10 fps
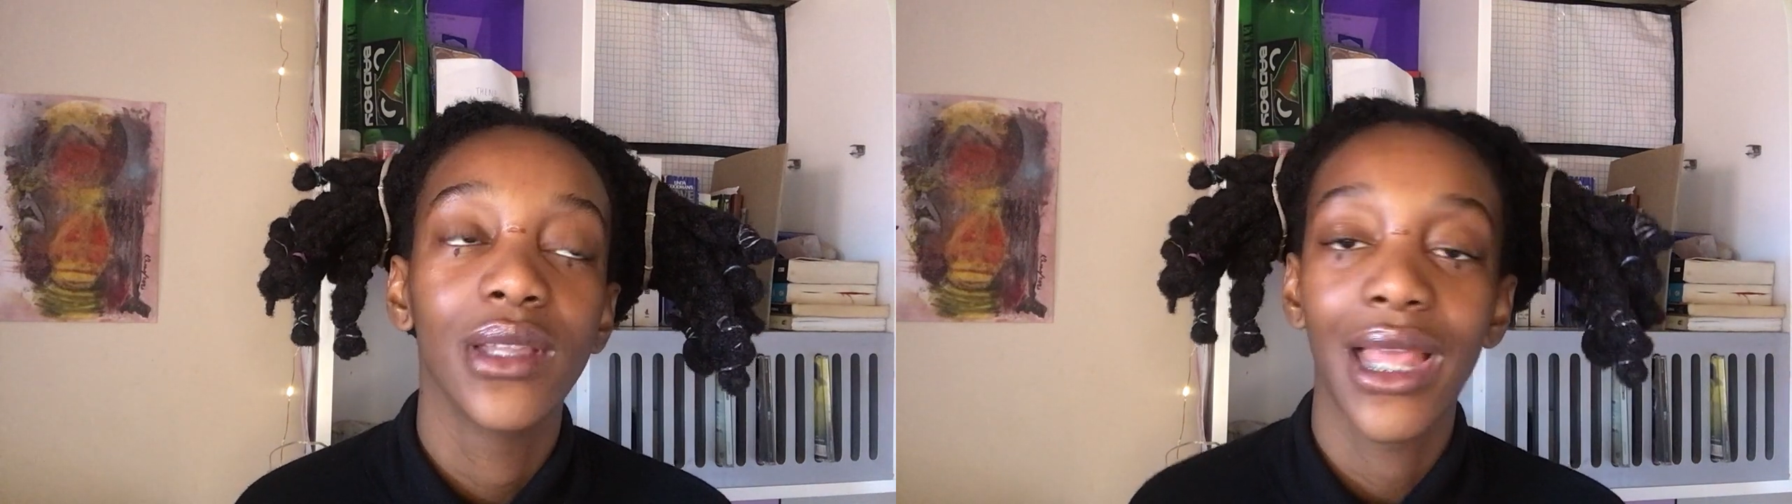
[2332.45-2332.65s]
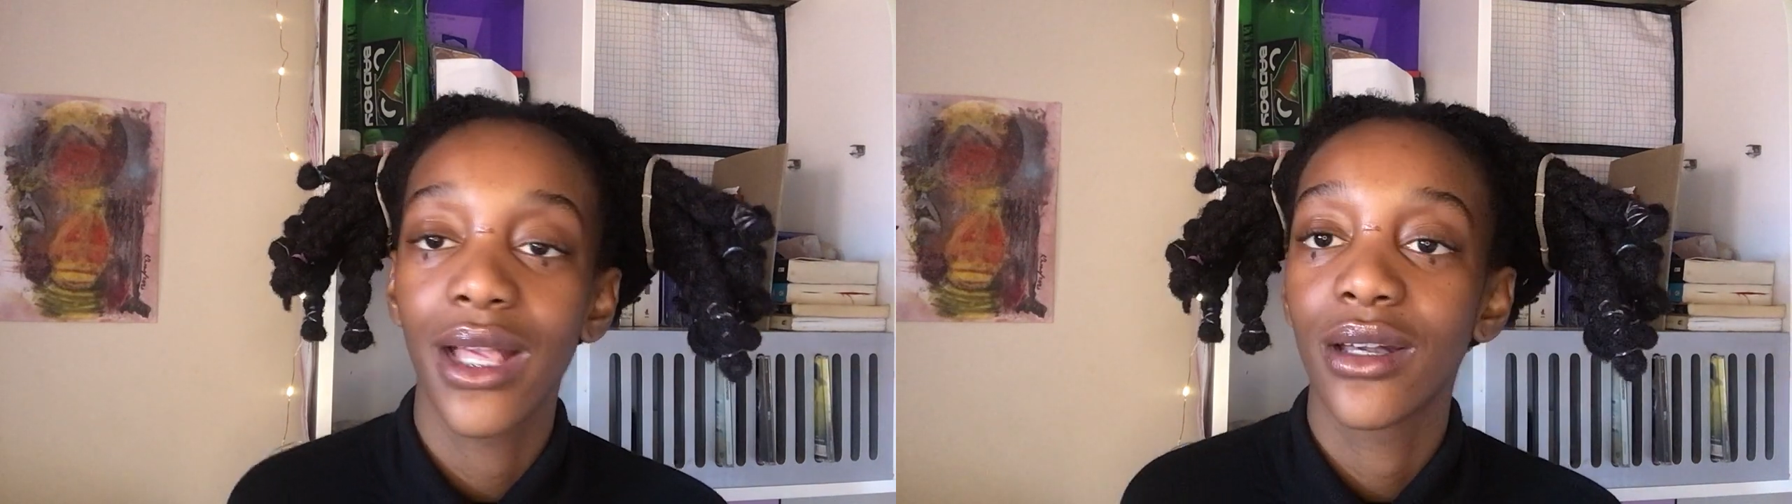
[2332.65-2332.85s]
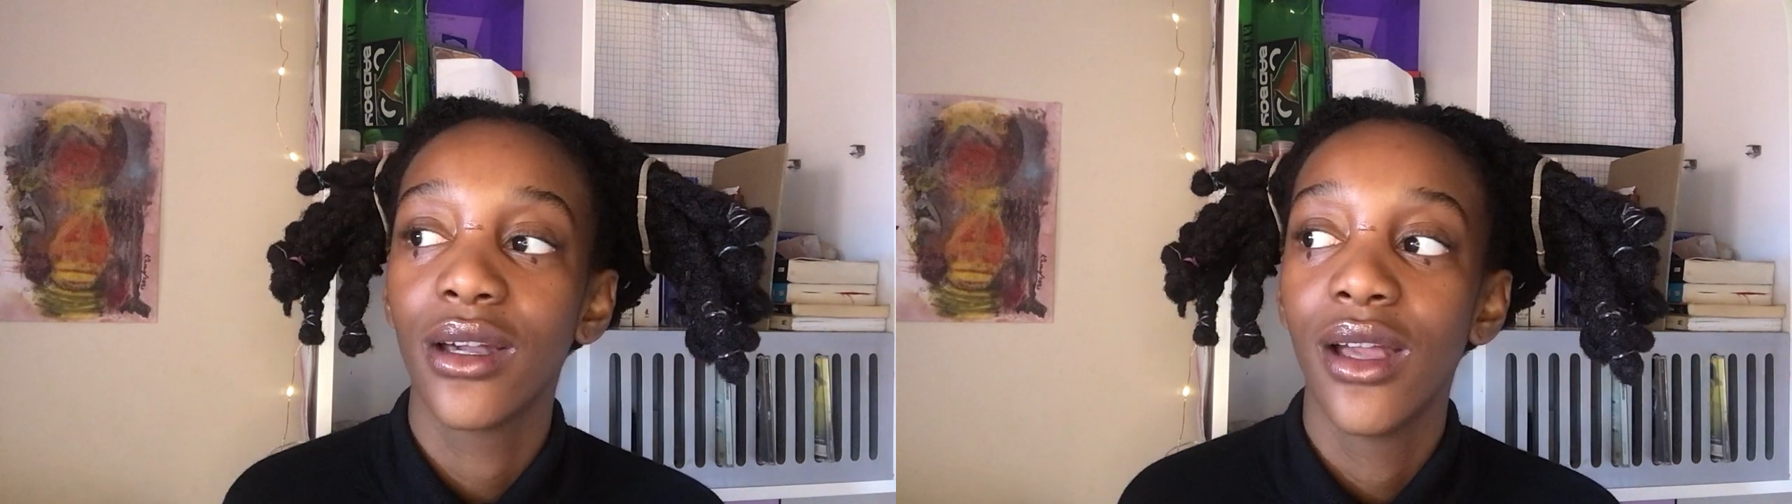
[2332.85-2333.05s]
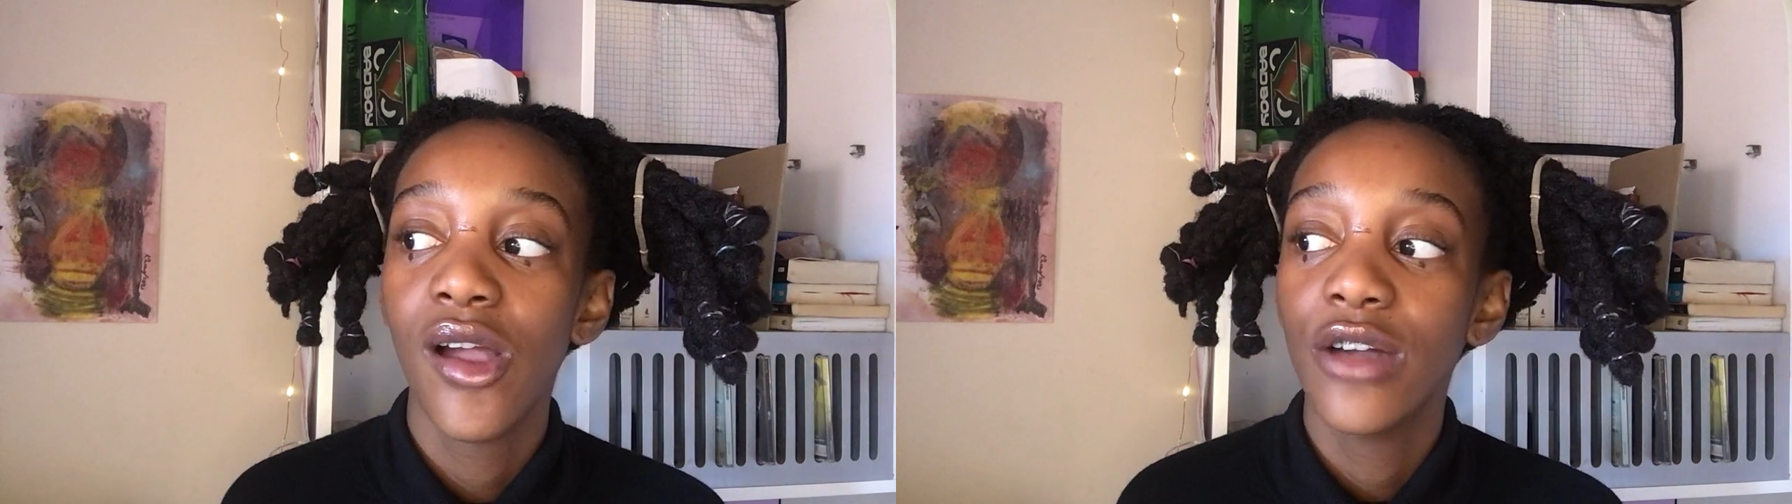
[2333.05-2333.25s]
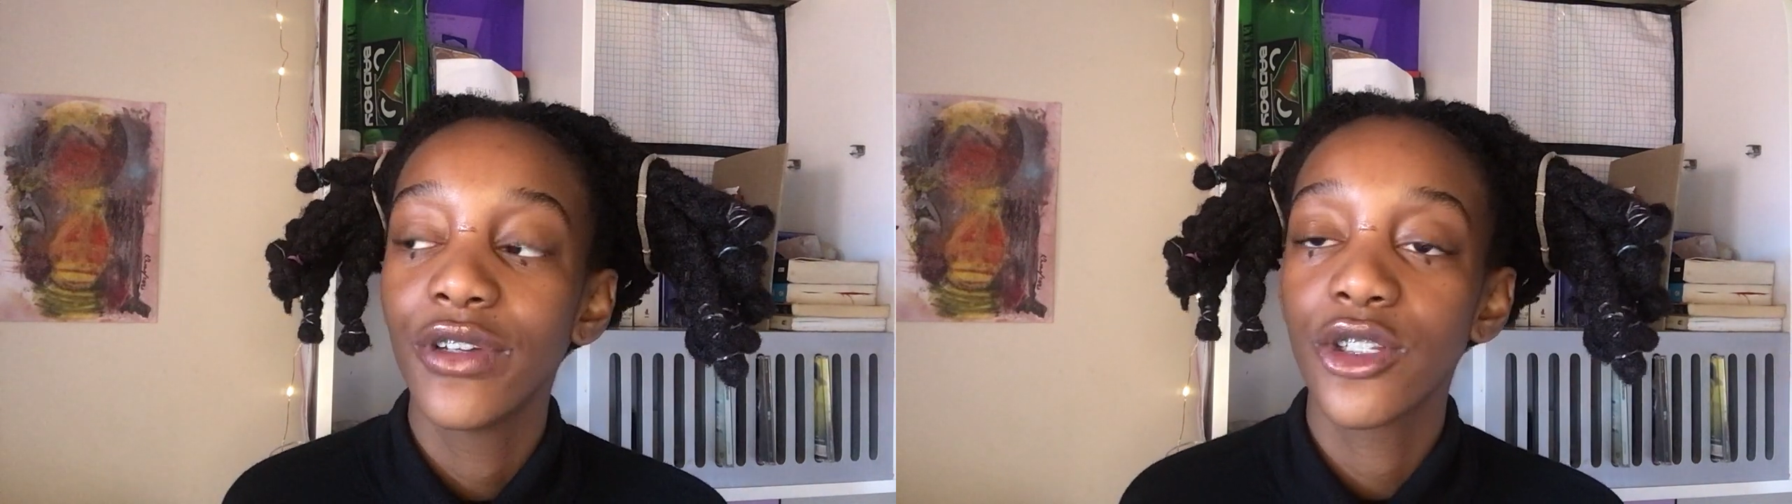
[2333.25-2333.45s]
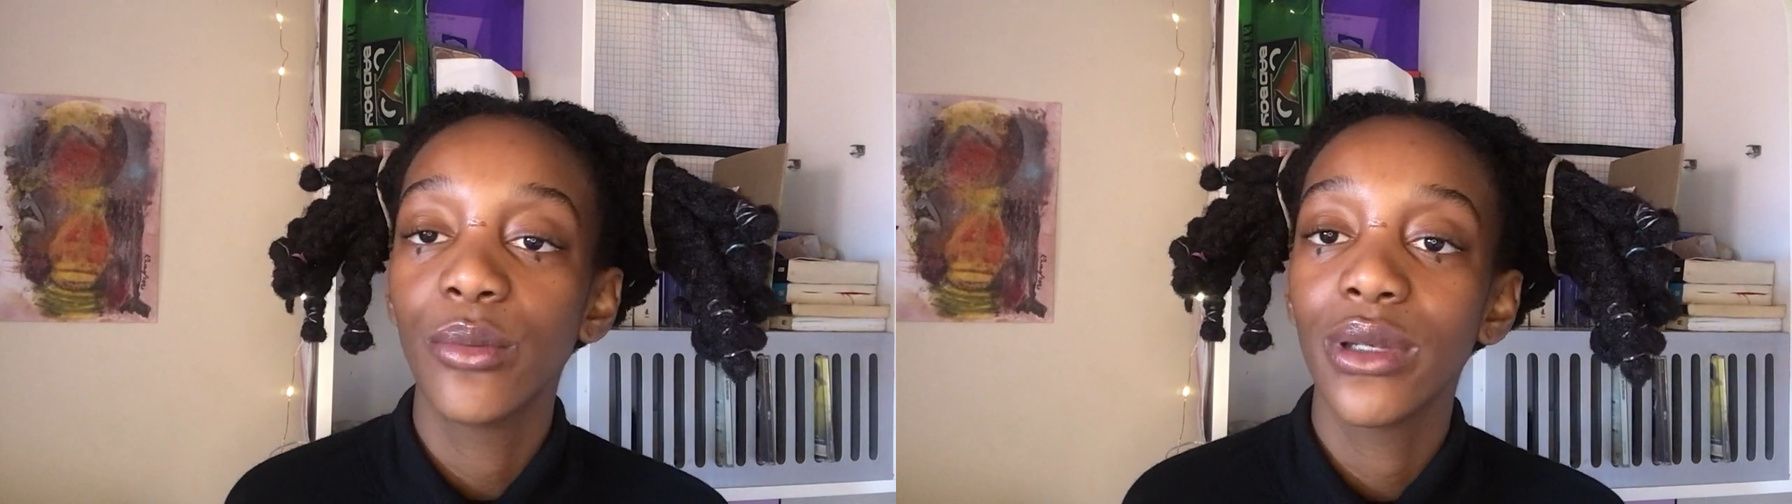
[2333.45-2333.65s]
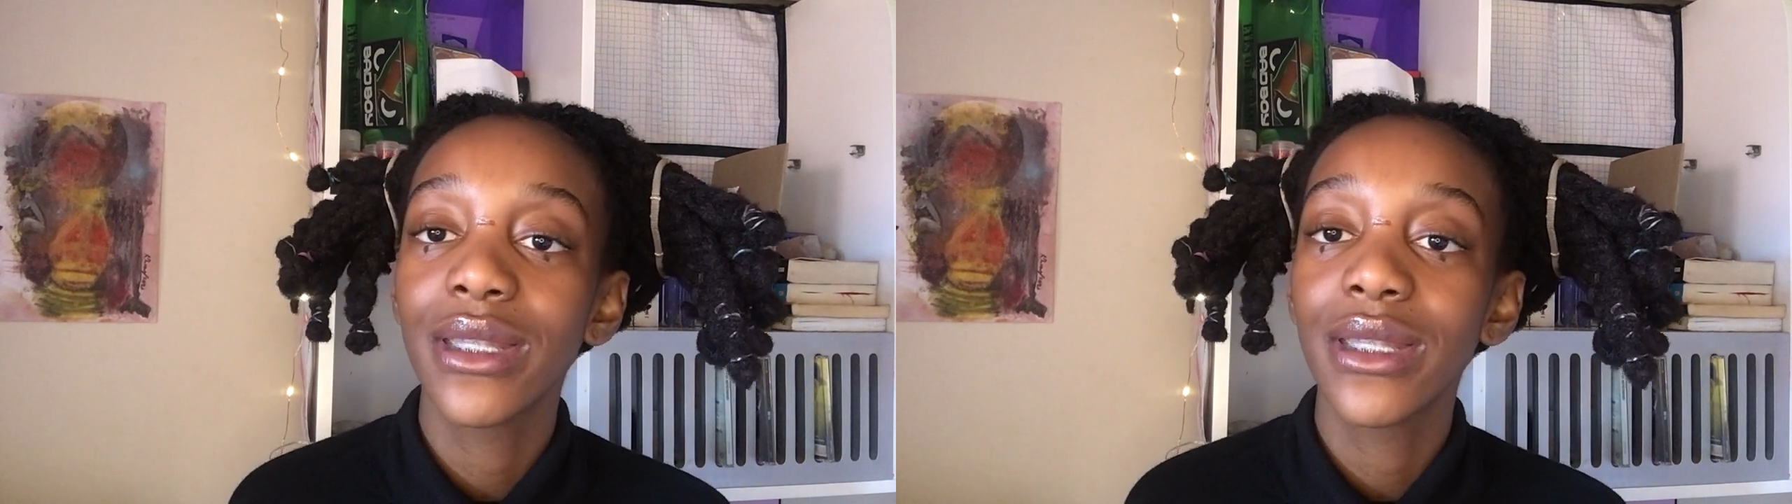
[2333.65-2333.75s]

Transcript: like for example,